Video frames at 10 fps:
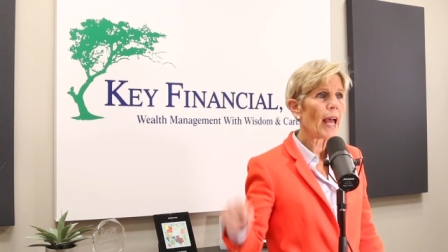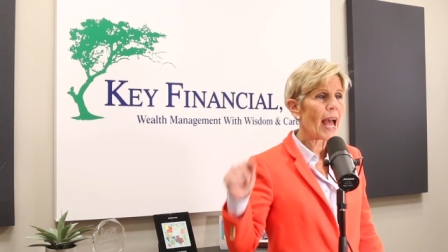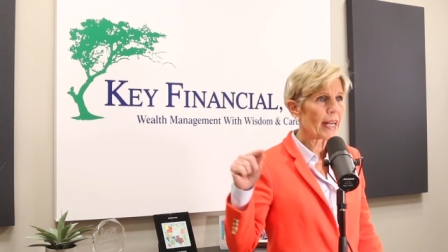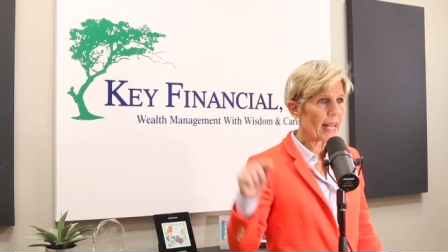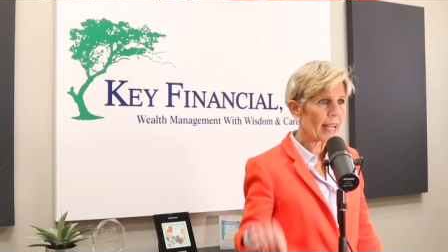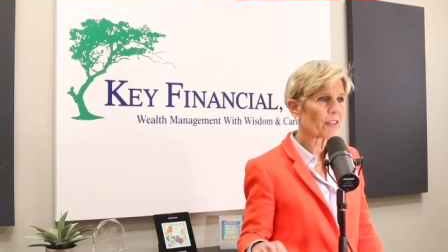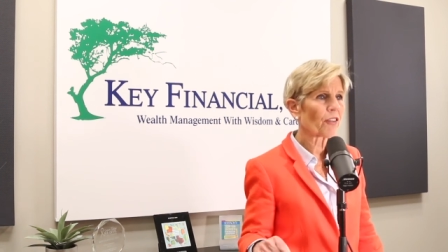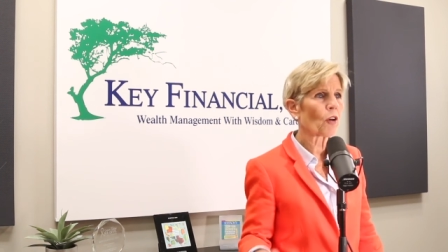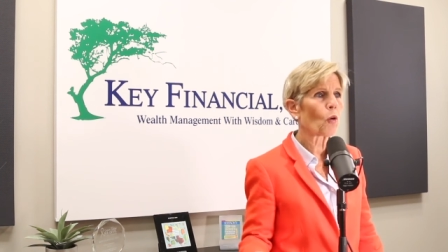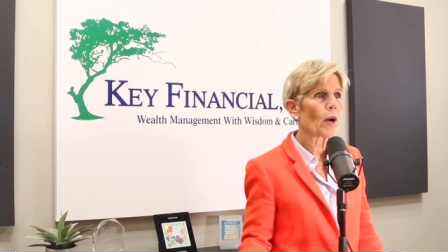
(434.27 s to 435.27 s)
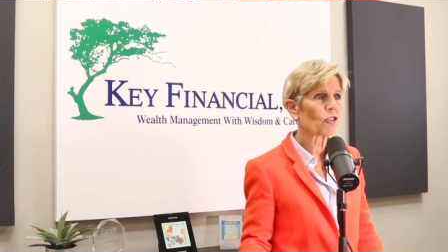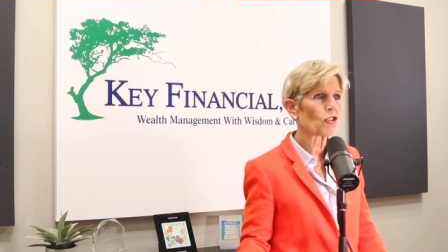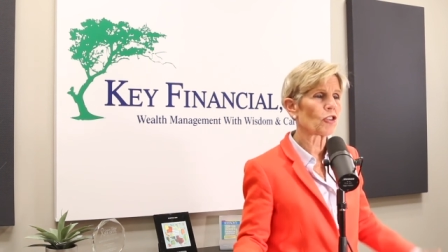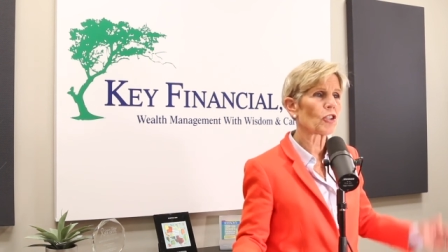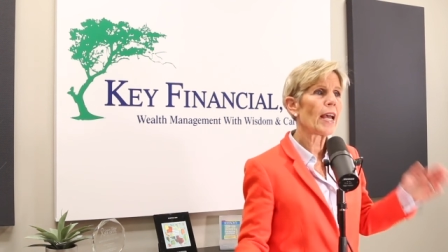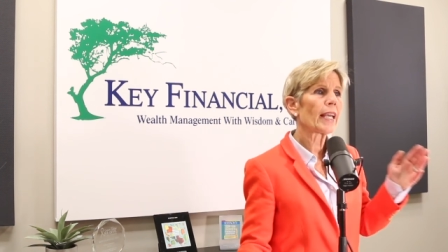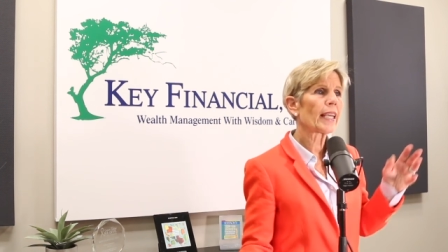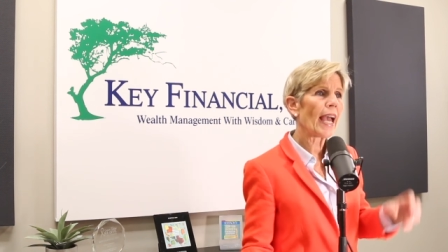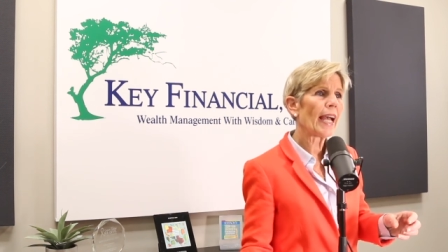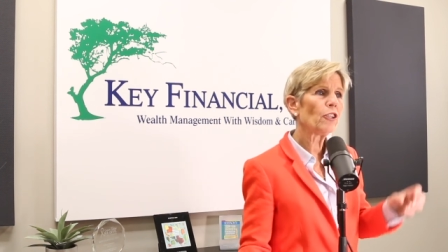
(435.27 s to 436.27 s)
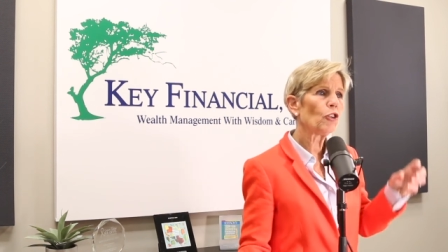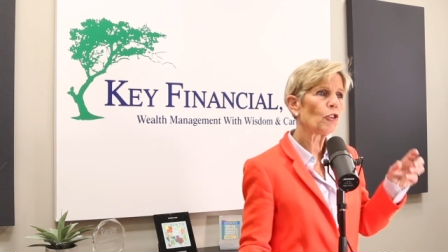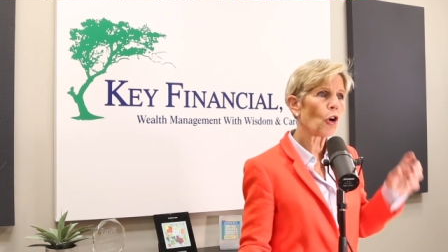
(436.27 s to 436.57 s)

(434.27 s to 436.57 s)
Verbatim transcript: and asked the questions Can you